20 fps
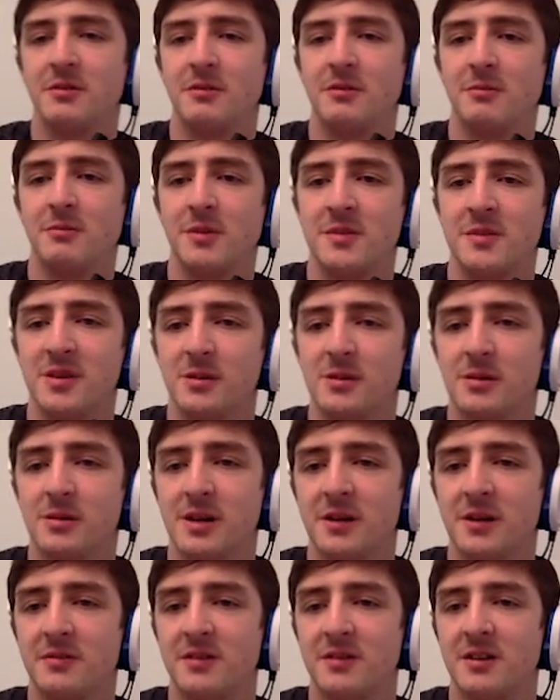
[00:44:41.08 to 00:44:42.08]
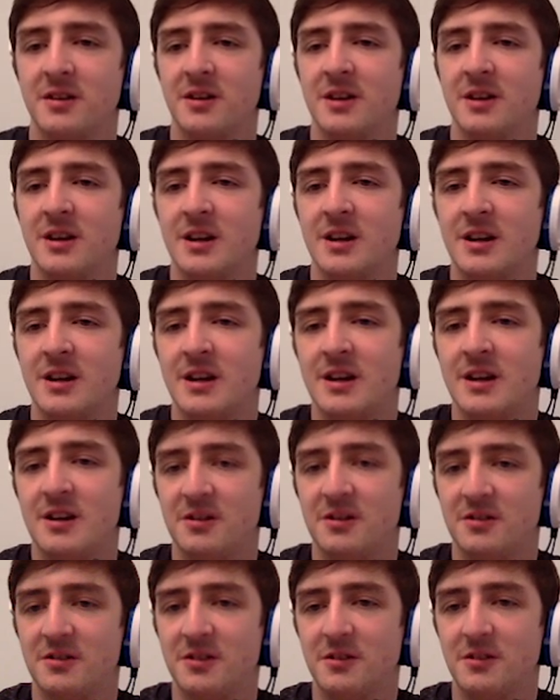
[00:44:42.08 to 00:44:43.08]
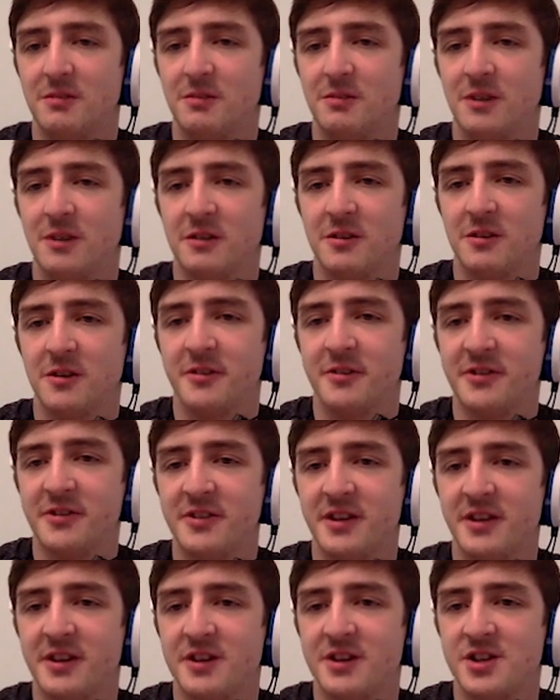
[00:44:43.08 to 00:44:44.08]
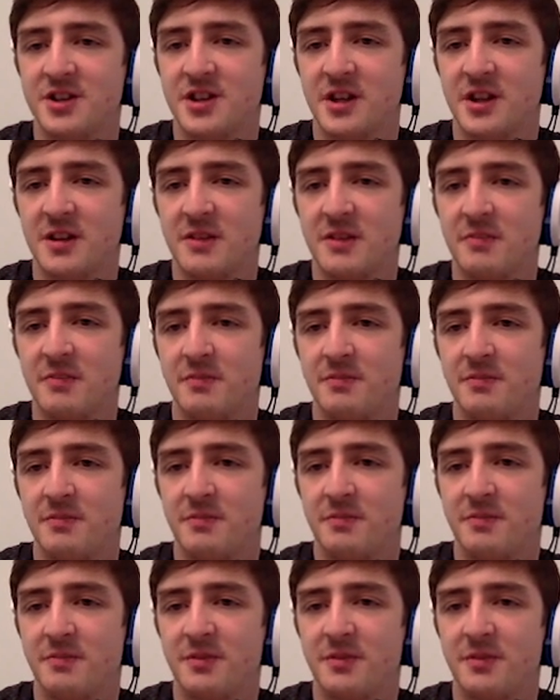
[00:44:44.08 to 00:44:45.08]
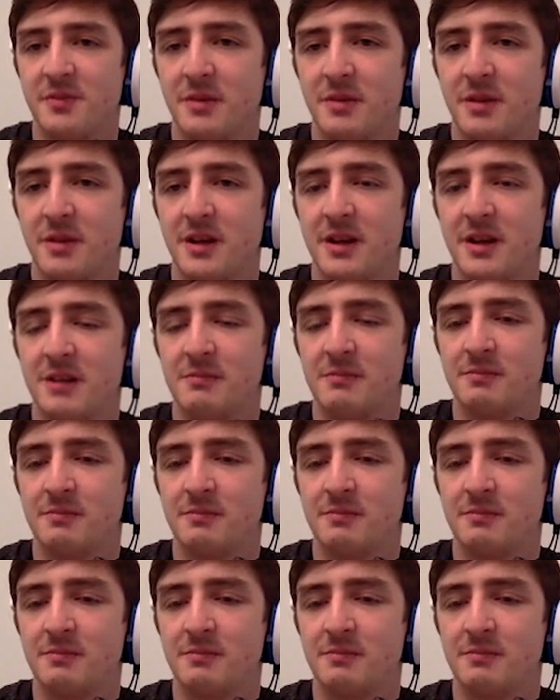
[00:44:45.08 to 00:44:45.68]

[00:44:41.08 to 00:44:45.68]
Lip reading: Whimsicott counter. So acknowledging that is shielding. Smart play.